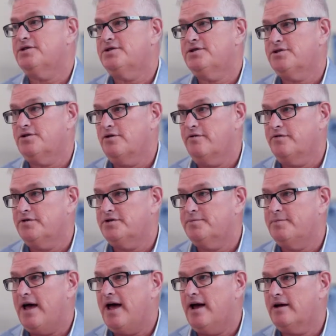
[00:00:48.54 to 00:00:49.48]

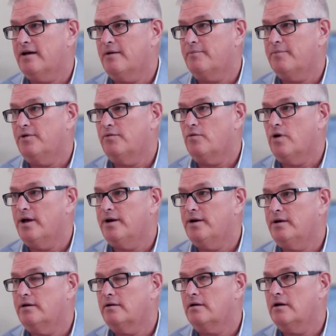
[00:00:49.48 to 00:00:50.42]
service back up and
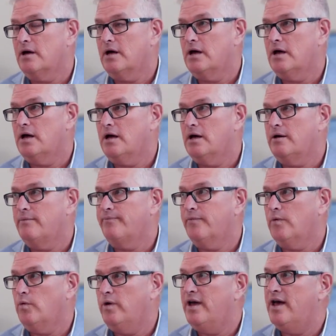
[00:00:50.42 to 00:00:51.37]
running.
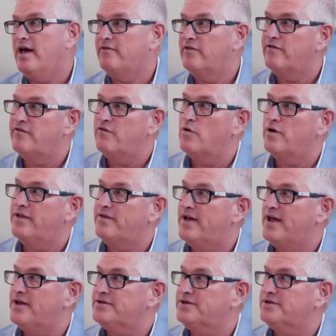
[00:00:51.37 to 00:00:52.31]
We have a
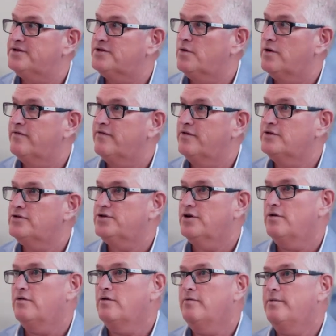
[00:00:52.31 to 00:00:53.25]
40,000 square foot
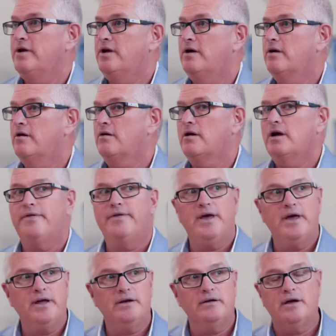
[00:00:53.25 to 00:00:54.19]
showroom here, and
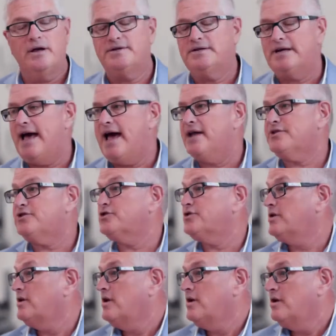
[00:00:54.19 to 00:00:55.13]
then
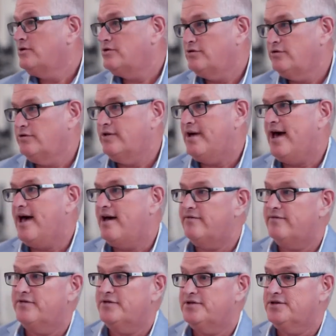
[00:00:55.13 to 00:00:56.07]
attached to
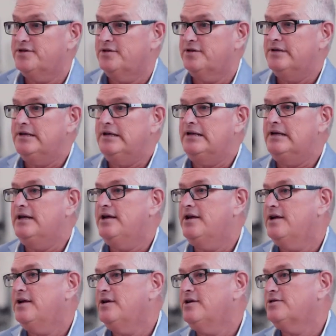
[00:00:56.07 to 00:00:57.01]
that facility
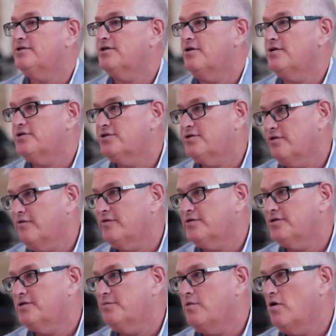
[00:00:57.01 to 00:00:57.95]
is our
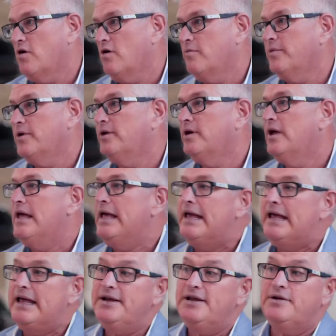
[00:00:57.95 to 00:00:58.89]
service department.
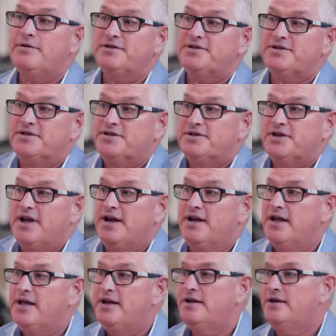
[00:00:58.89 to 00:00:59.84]
It didn't
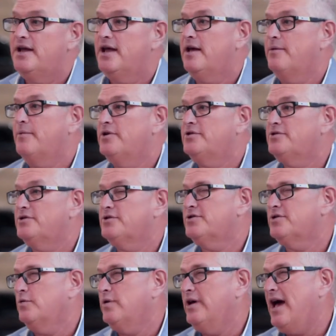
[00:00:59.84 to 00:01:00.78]
sustain any damage, and
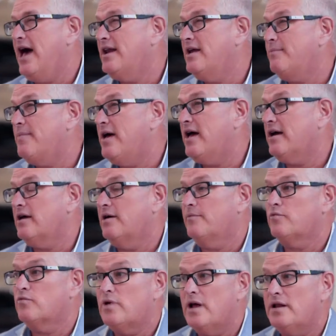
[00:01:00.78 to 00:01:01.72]
so we got it back
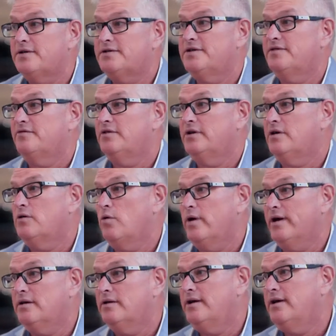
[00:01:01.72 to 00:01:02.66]
up relatively
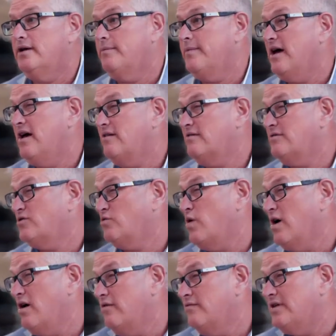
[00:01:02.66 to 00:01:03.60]
quickly, about
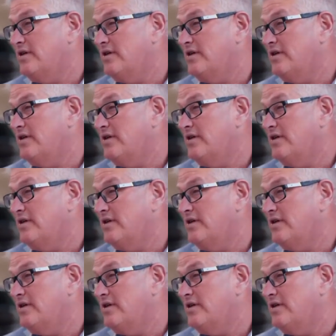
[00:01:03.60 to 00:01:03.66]
12